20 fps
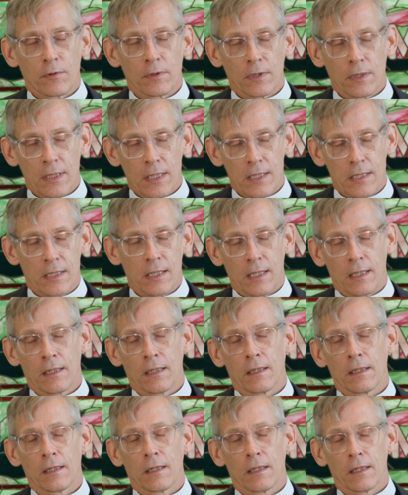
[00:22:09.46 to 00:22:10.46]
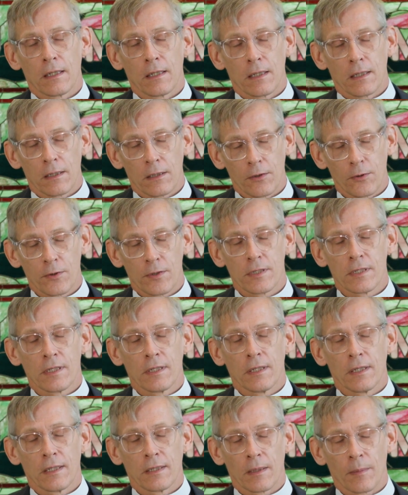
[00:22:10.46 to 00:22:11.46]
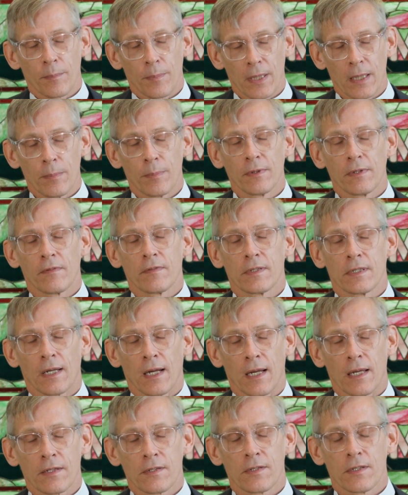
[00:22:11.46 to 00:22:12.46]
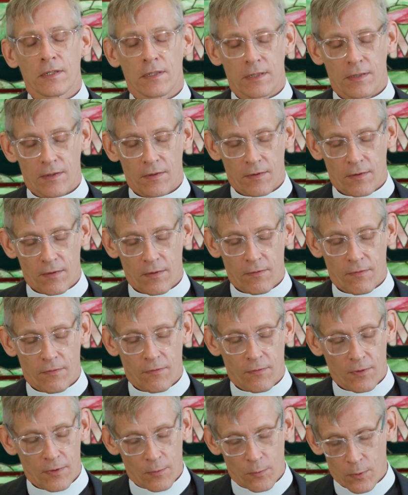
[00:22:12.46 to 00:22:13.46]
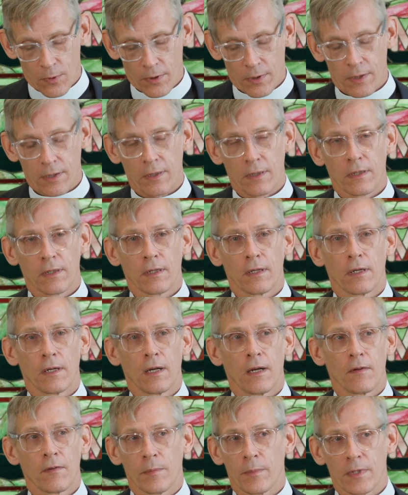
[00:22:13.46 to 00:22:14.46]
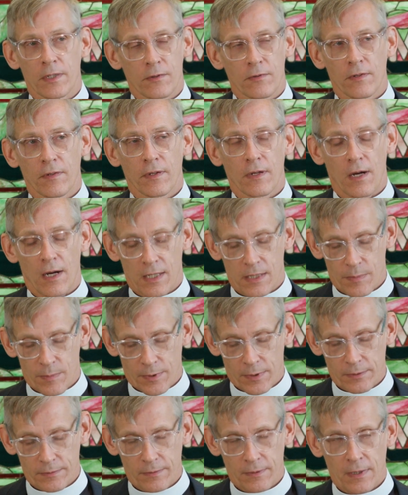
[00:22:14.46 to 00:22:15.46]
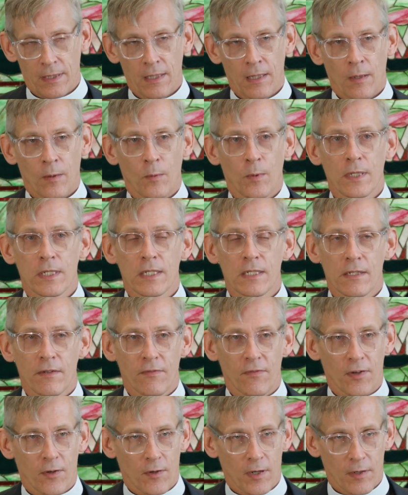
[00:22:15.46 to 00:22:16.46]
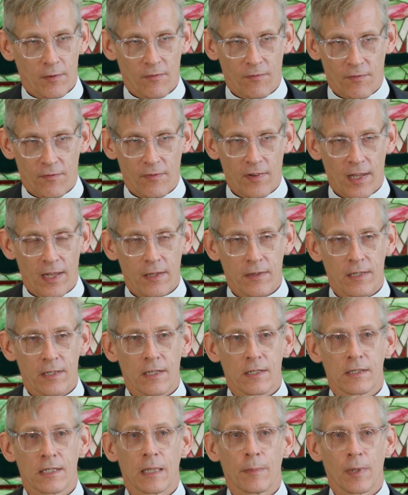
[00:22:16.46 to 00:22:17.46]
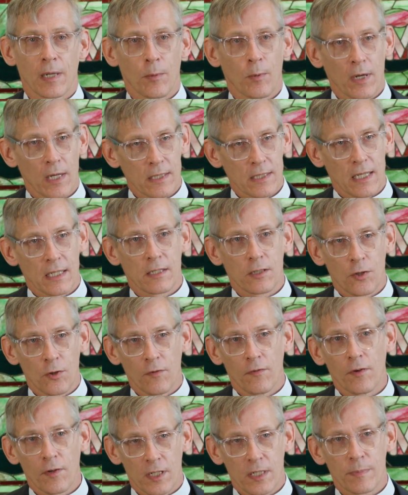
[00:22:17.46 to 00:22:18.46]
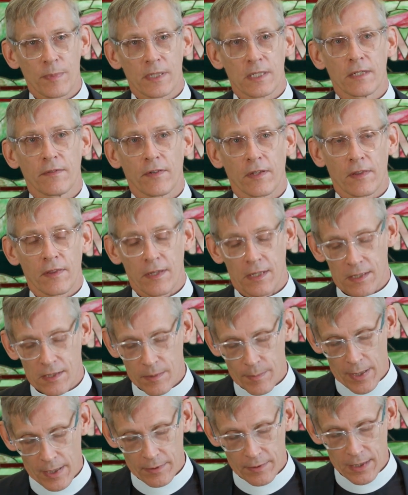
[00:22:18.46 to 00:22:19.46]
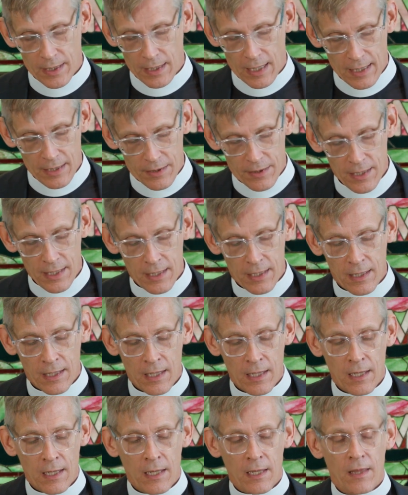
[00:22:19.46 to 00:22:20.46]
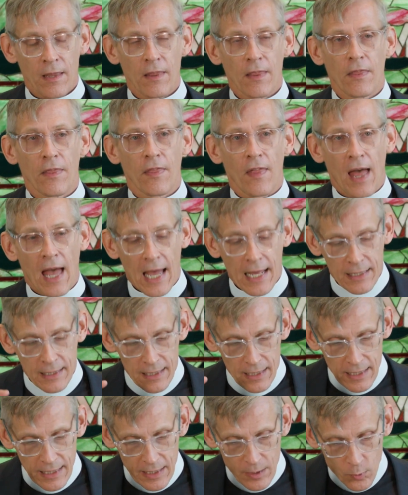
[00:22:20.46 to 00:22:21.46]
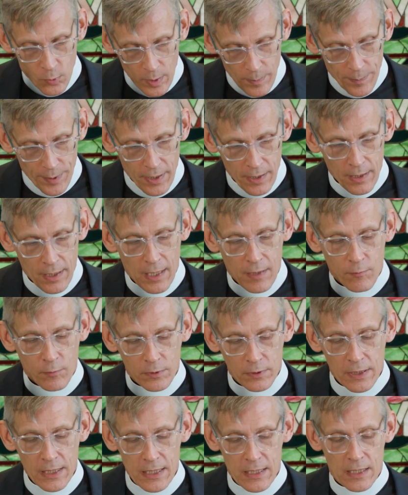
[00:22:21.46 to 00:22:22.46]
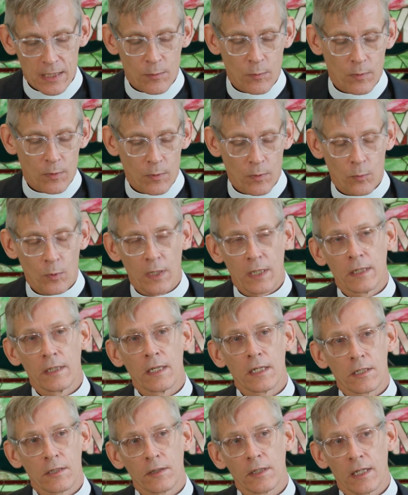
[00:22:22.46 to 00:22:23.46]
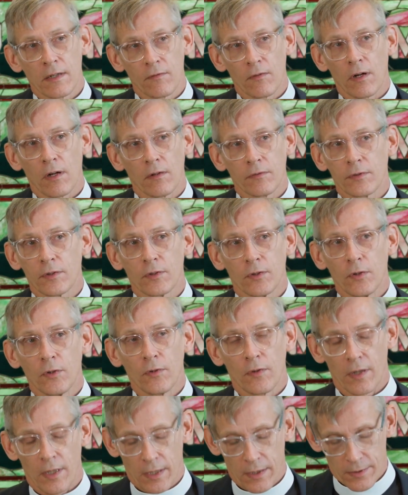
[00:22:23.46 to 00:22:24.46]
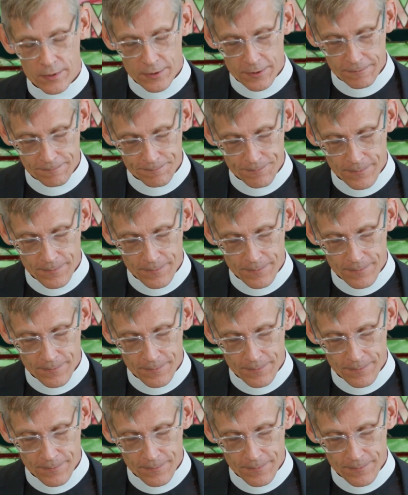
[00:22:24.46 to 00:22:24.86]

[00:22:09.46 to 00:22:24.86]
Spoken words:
releasing clergy and the people of the diocese for the work of the ministry of the gospel, which is a very vague thing to say, but I want to say two very specific things about that. I think that equipping and releasing would initially involve two things.